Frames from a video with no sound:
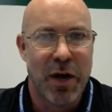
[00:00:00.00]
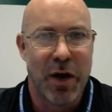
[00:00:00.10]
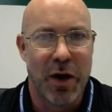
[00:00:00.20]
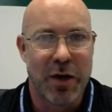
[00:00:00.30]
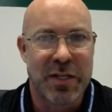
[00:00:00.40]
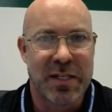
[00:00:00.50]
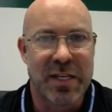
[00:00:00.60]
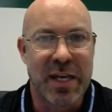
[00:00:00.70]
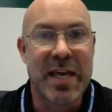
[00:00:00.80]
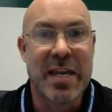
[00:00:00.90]
are
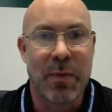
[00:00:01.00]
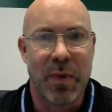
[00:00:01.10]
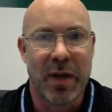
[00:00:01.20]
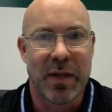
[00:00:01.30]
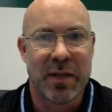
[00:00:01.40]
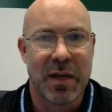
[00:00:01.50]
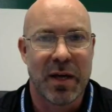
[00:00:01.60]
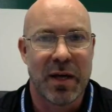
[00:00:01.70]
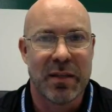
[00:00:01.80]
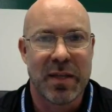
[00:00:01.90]
testing anyone
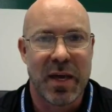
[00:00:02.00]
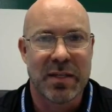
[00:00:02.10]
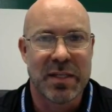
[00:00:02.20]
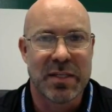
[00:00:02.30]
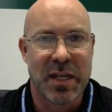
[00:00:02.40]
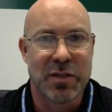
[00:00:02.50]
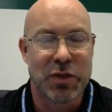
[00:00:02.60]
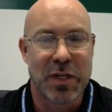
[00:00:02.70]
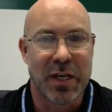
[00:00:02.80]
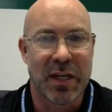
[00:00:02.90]
that is
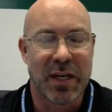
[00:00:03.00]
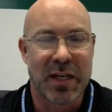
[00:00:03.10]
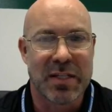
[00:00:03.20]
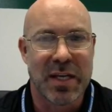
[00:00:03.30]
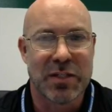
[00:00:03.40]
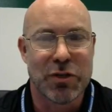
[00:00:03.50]
interested in getting a test.